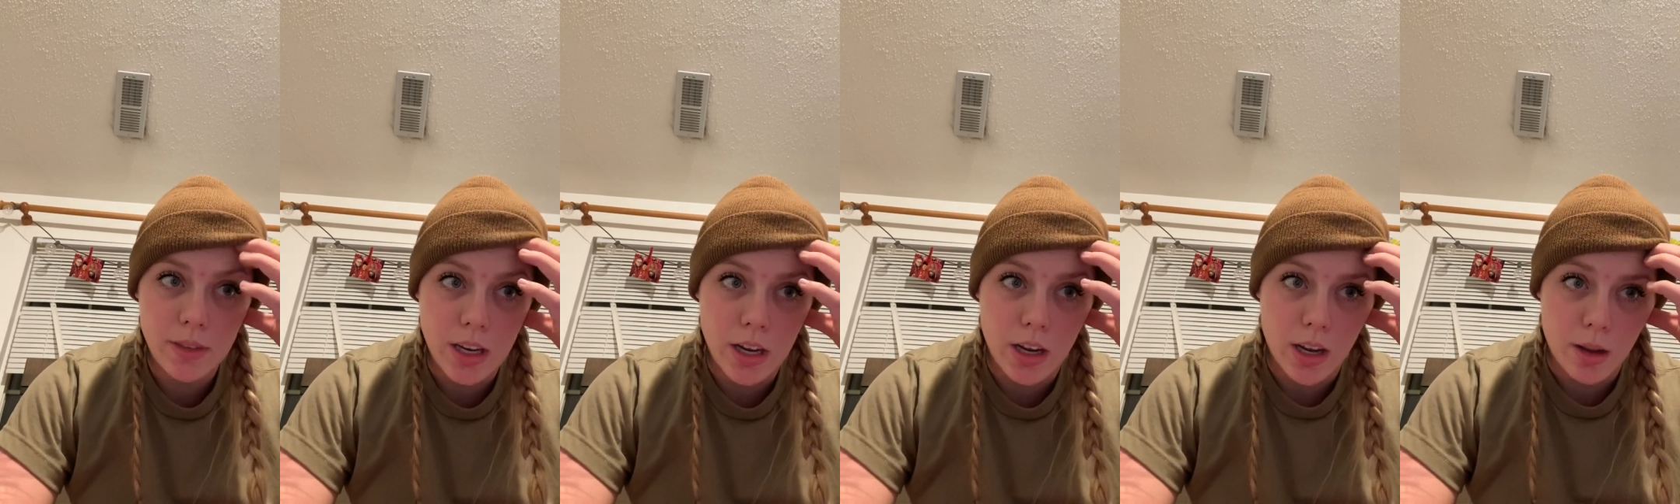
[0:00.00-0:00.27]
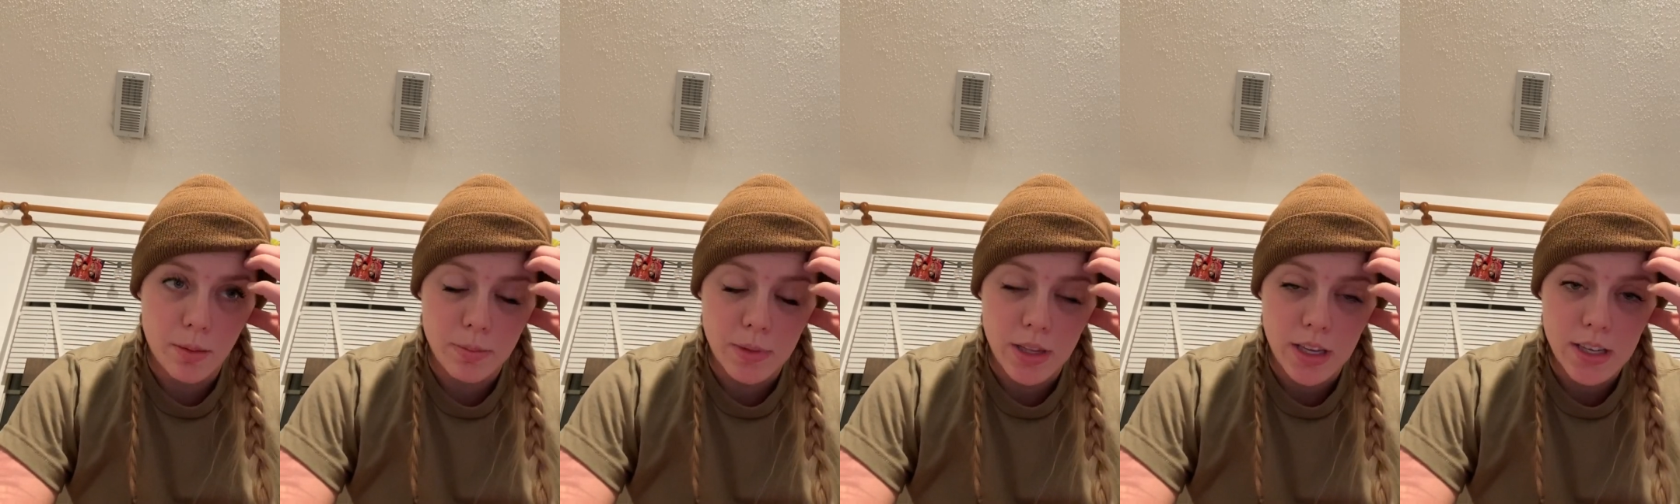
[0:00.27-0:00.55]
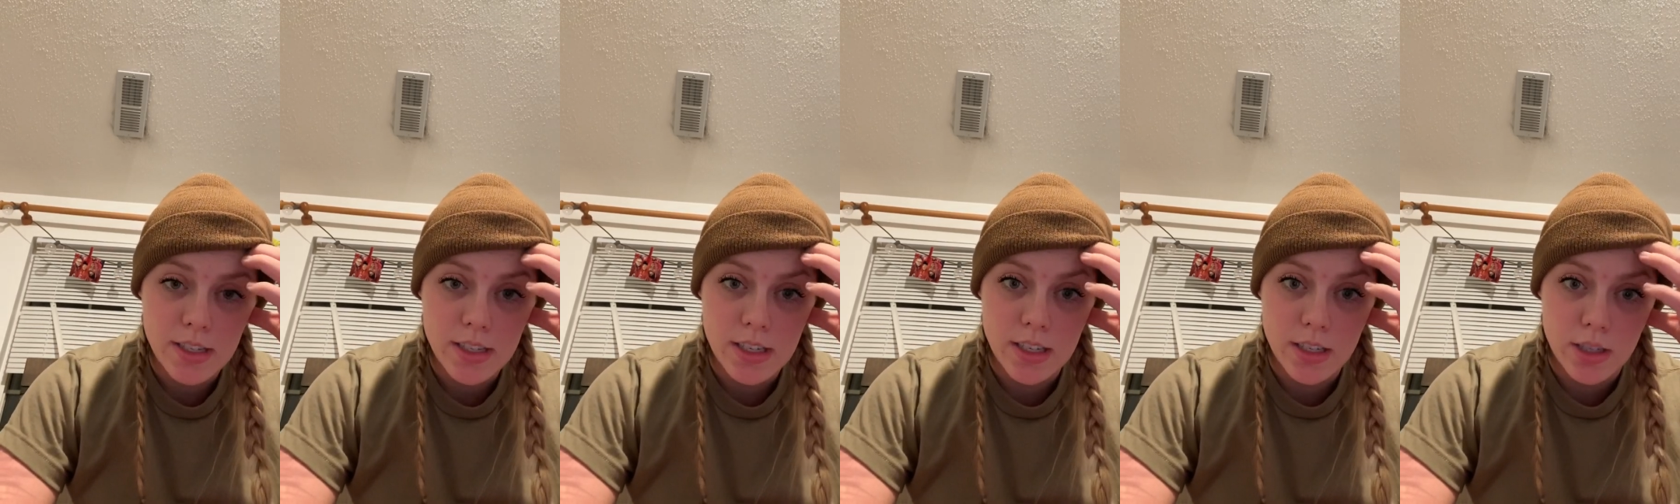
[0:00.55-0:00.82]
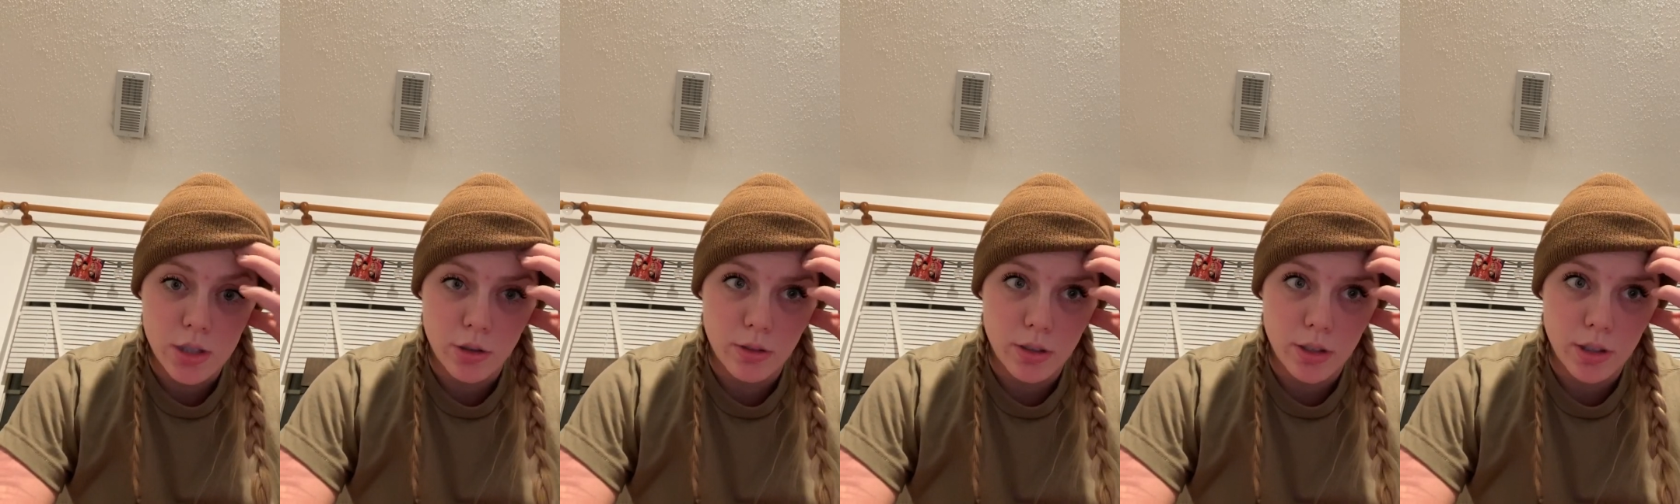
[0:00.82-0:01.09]
thus is
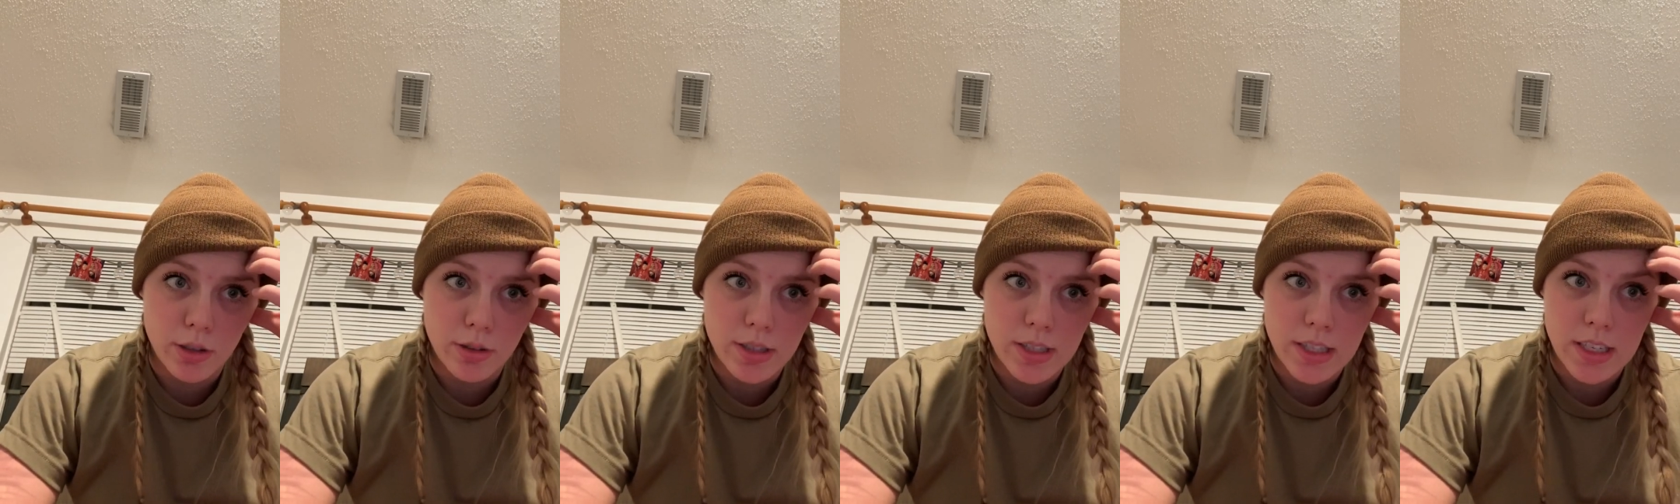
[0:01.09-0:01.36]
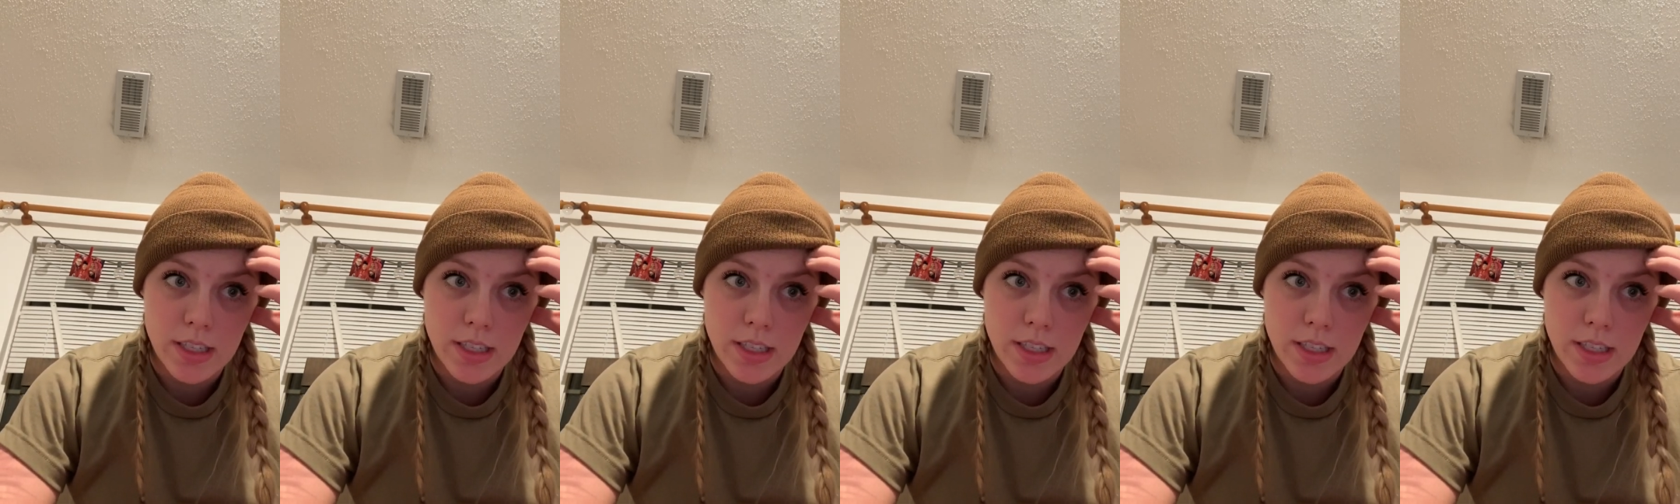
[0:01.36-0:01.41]
to reduce the